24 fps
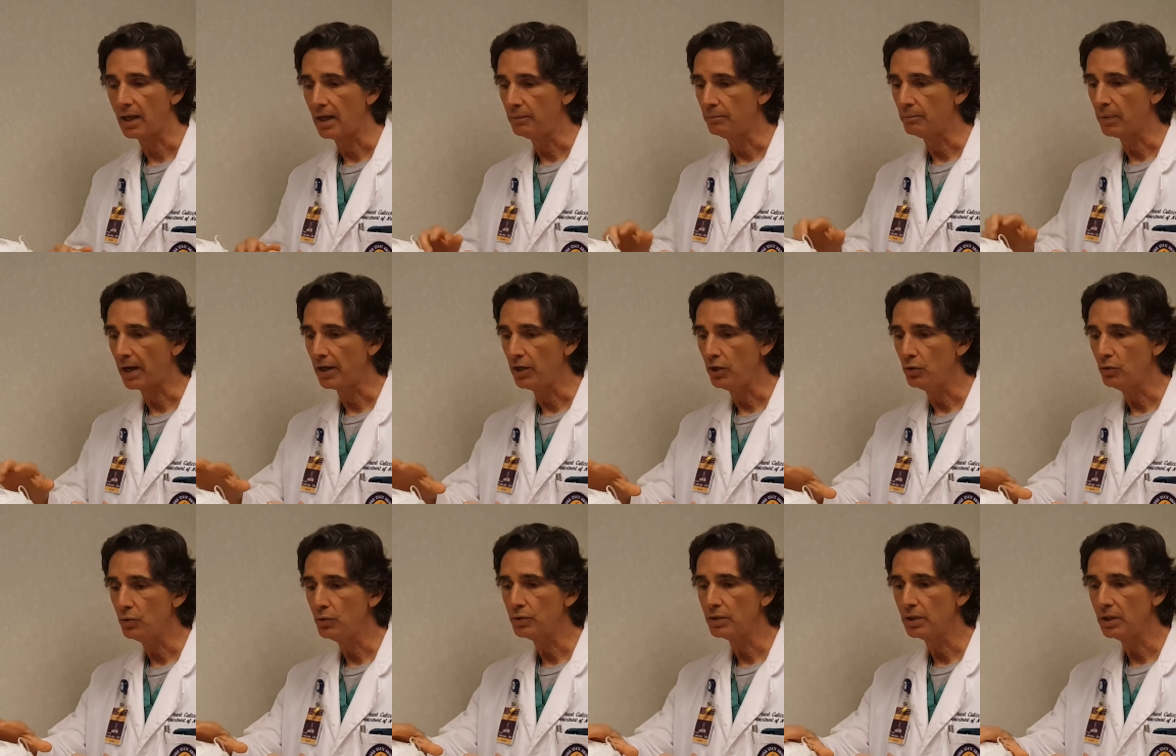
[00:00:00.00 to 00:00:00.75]
And by
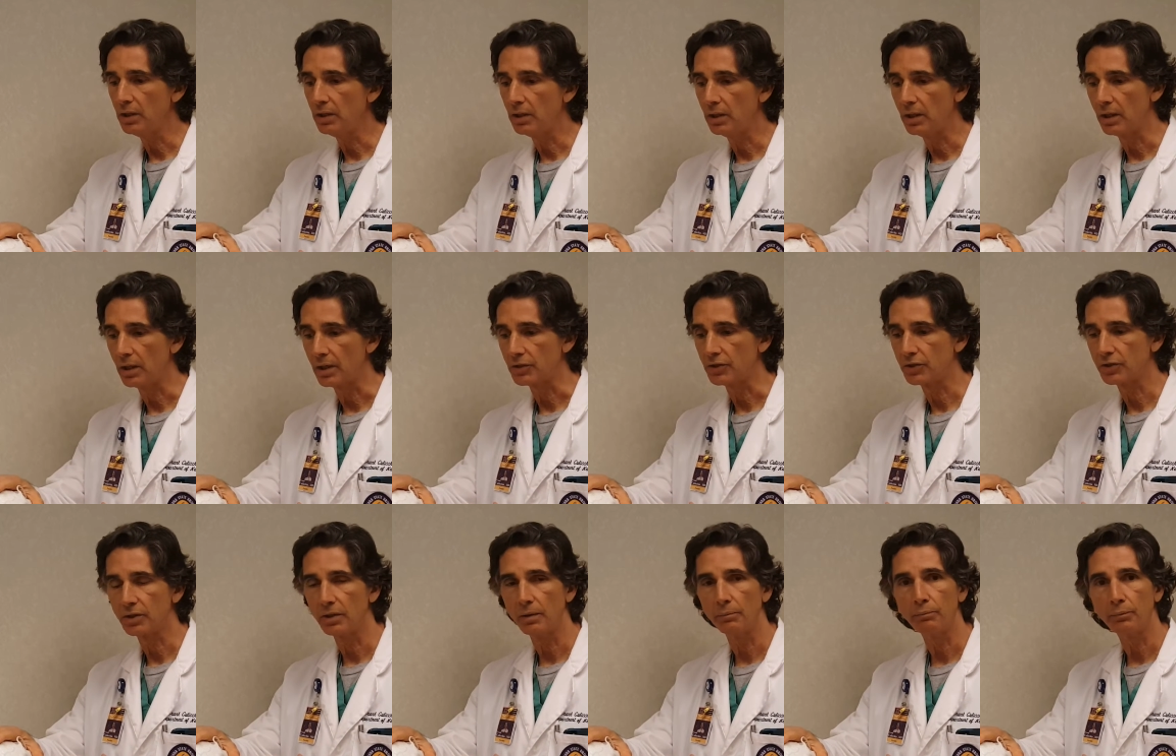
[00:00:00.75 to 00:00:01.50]
using this
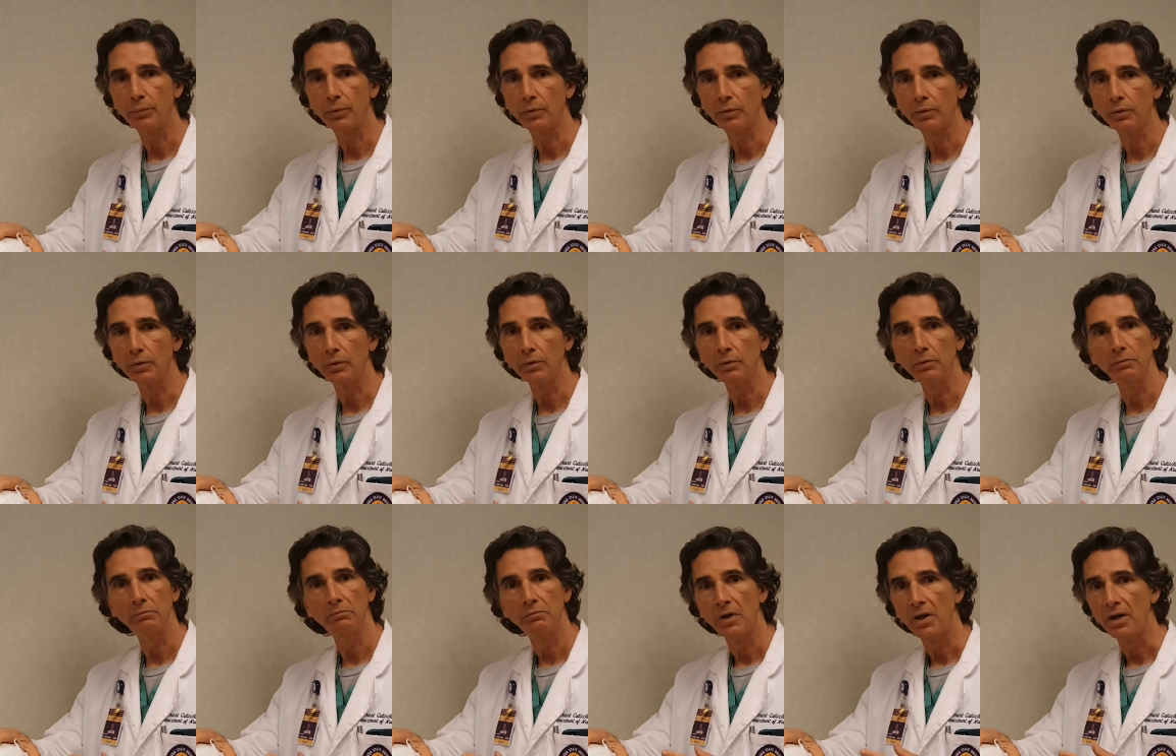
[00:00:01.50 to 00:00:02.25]

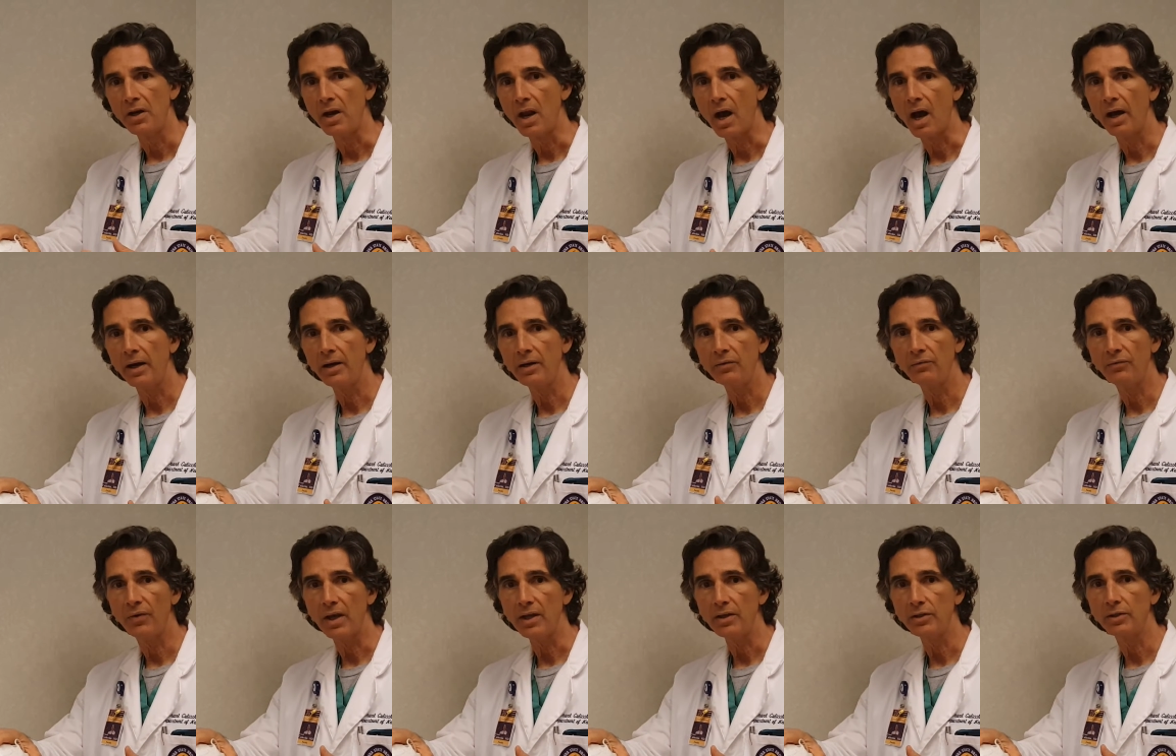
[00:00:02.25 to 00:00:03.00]
simple,
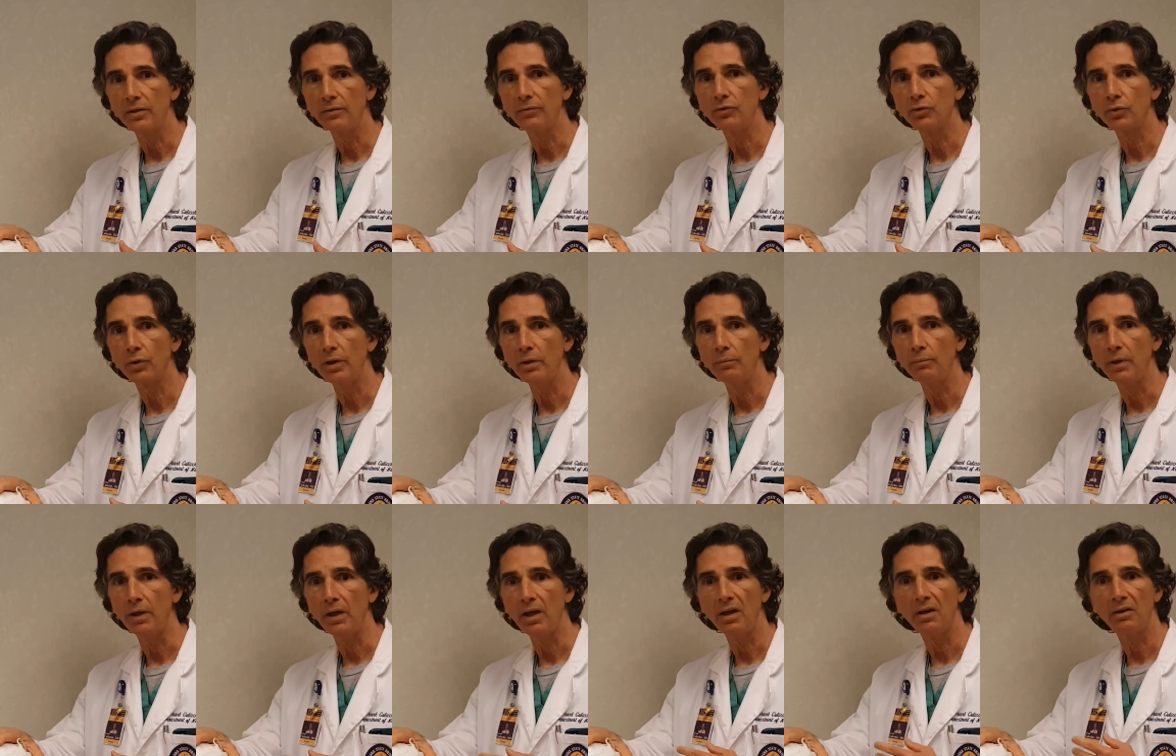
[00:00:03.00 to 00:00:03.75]
non-invasive
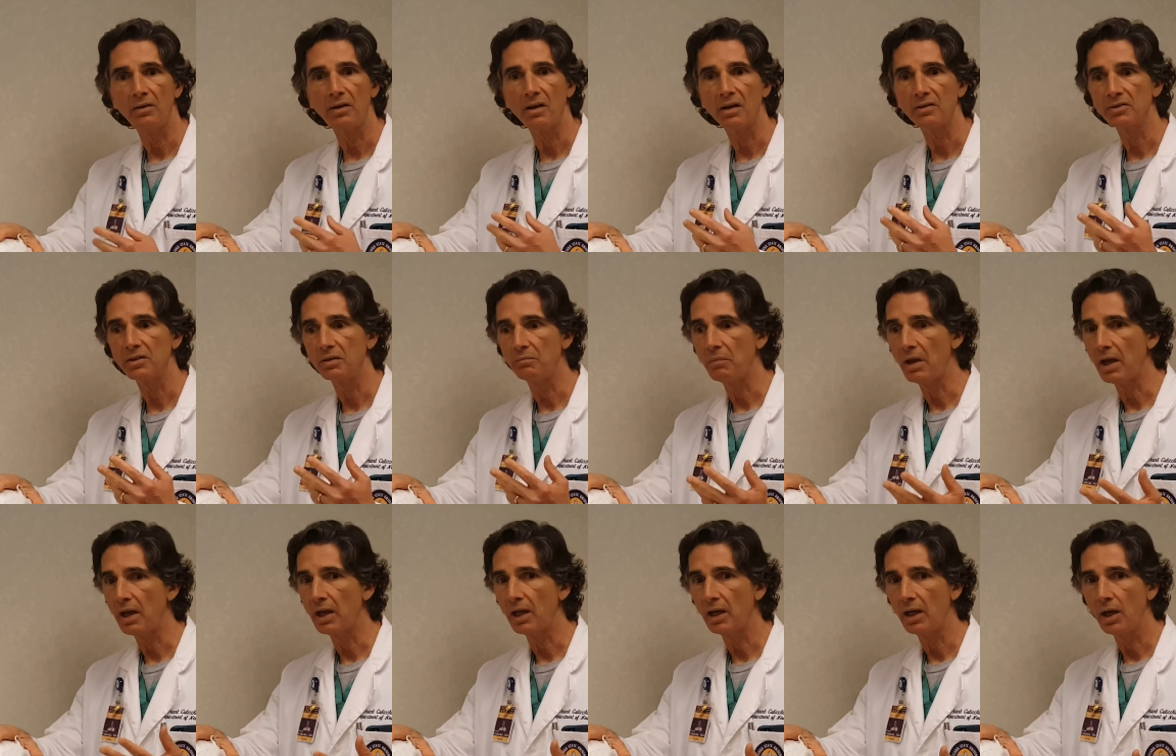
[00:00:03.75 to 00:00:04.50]
treatment here, doesn't
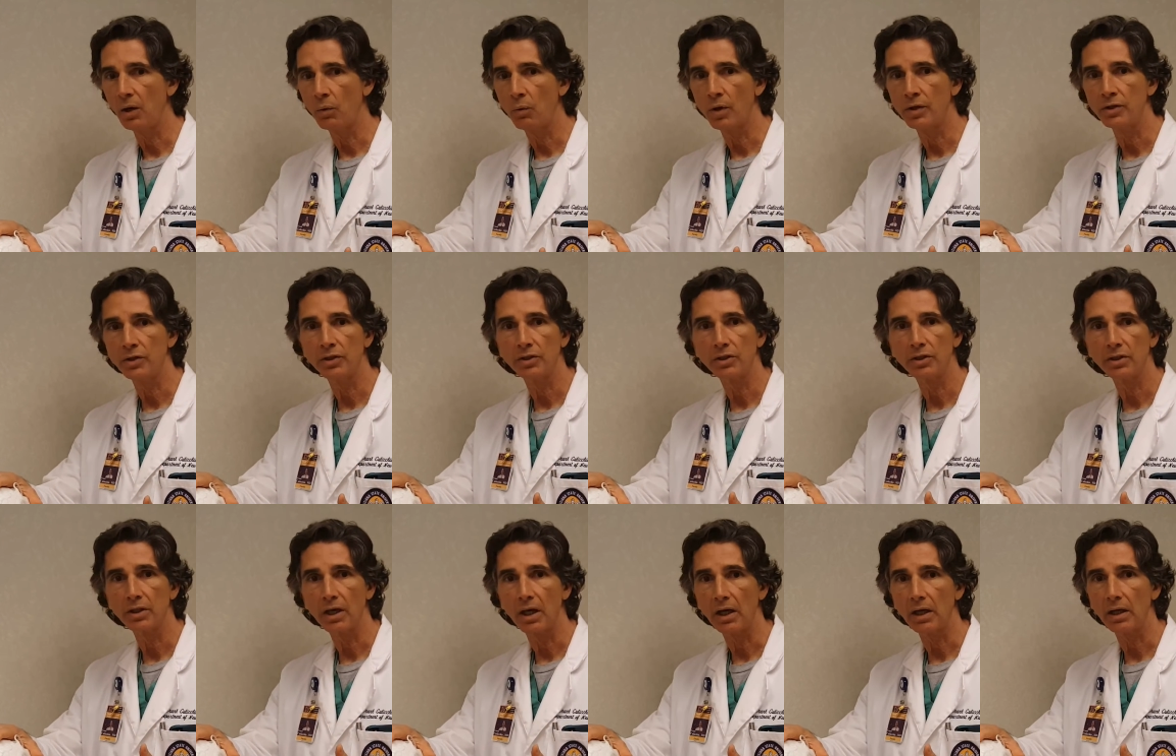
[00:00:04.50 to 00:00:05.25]
make anyone
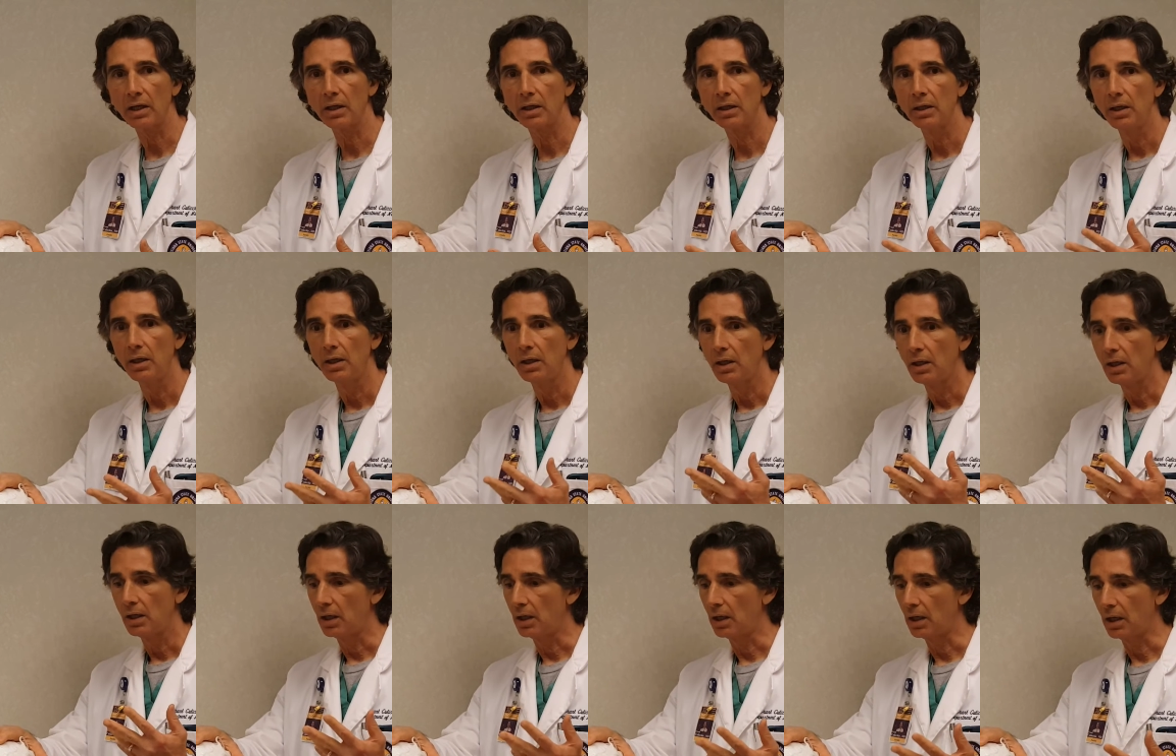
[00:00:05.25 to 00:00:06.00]
sick,
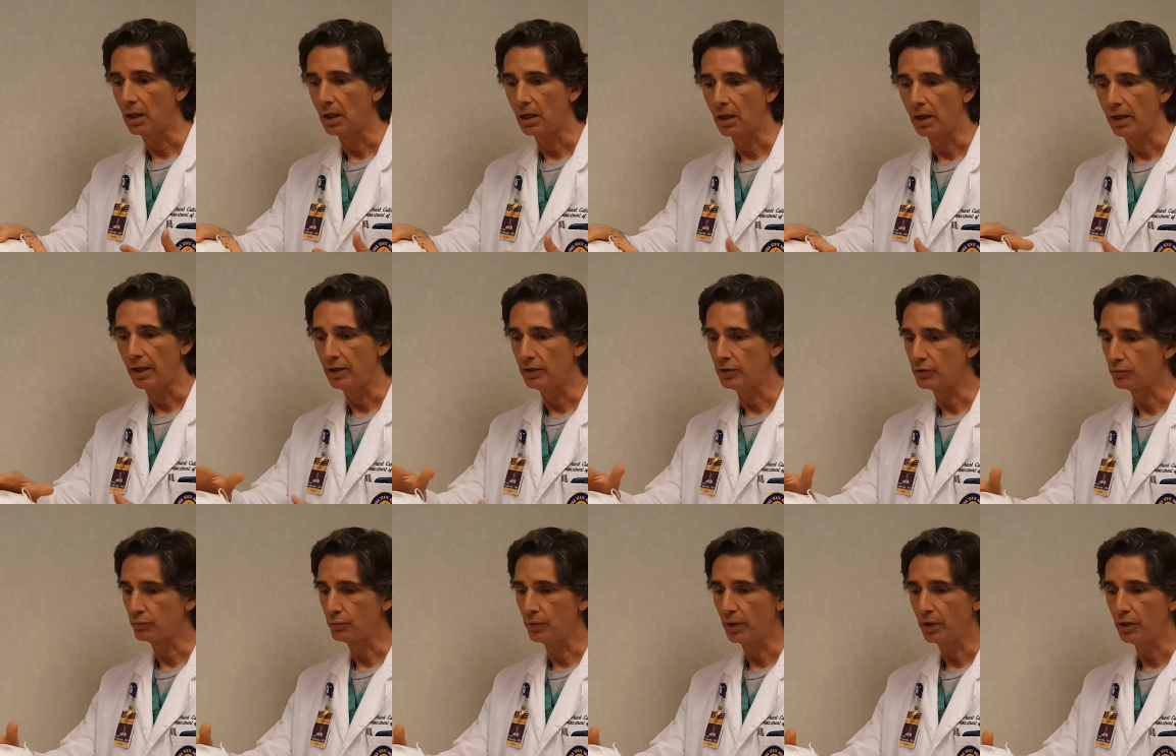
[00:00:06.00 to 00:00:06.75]
and
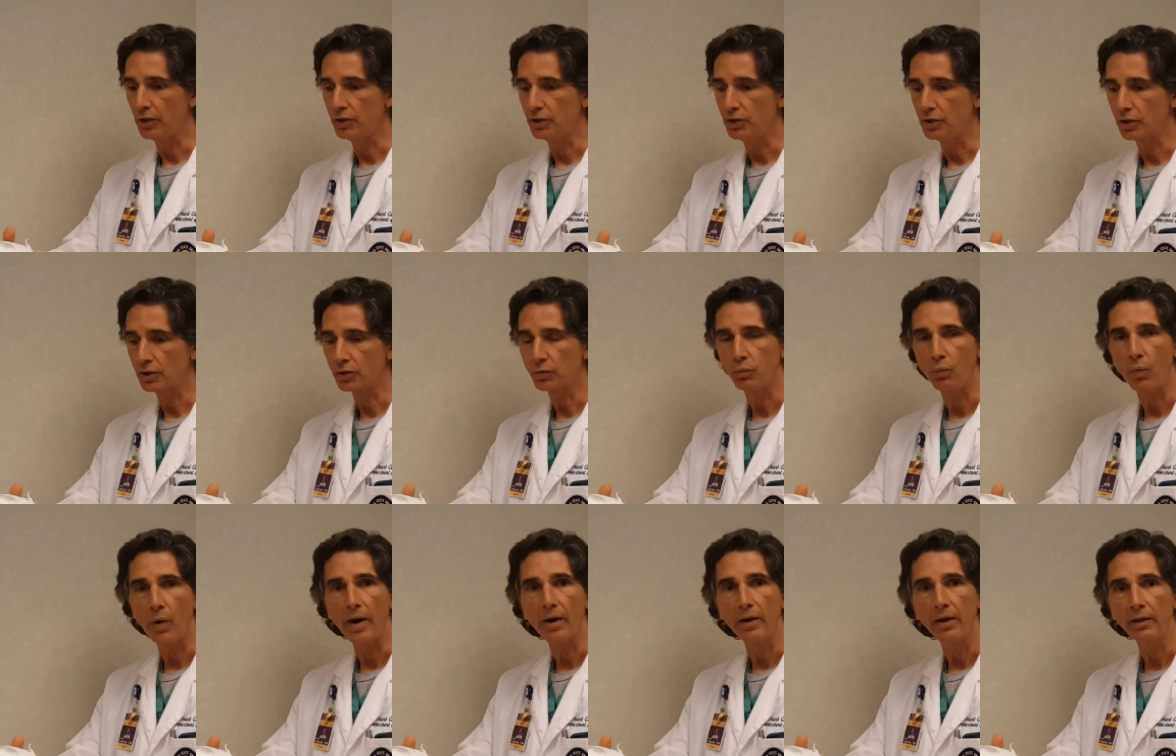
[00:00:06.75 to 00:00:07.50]
it's really just
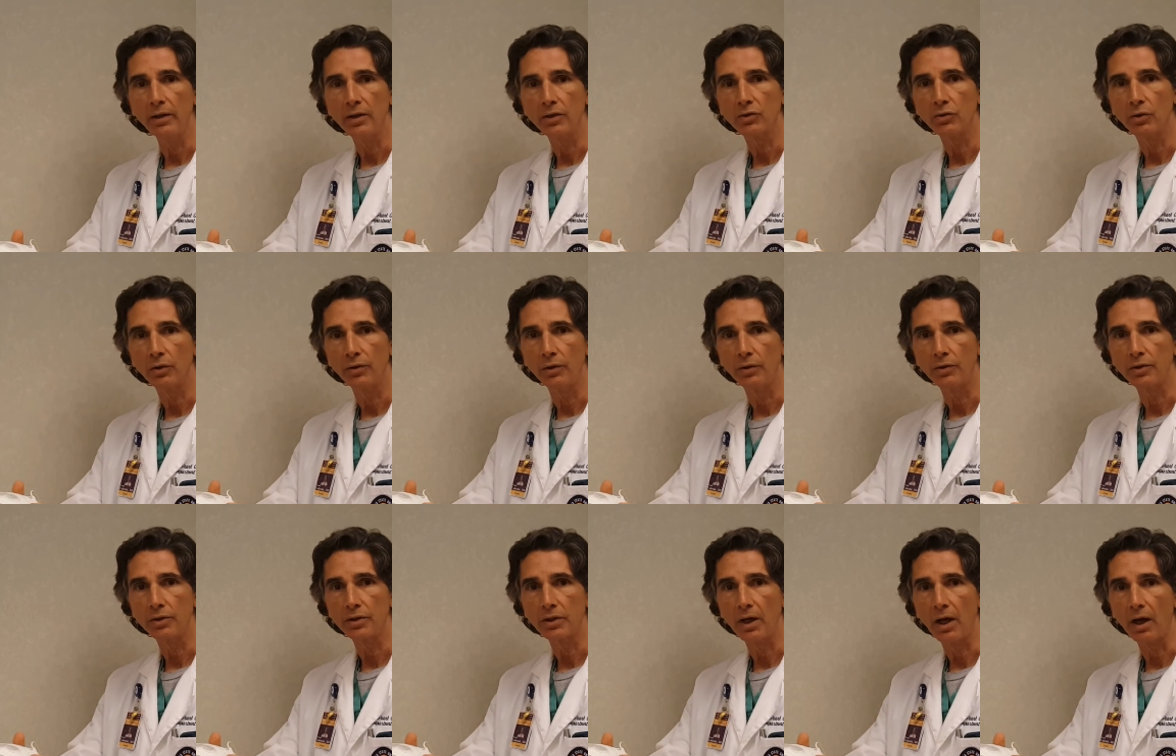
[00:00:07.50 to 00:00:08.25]
wearing this on
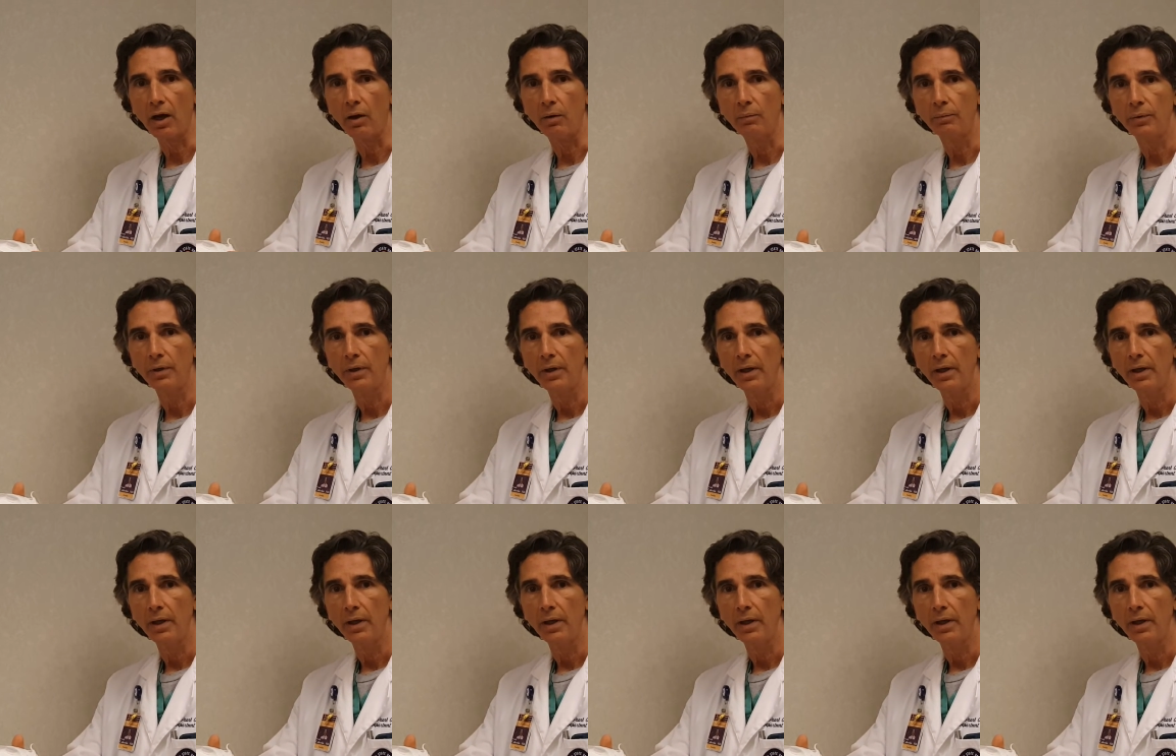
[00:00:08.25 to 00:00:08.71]
their scalp,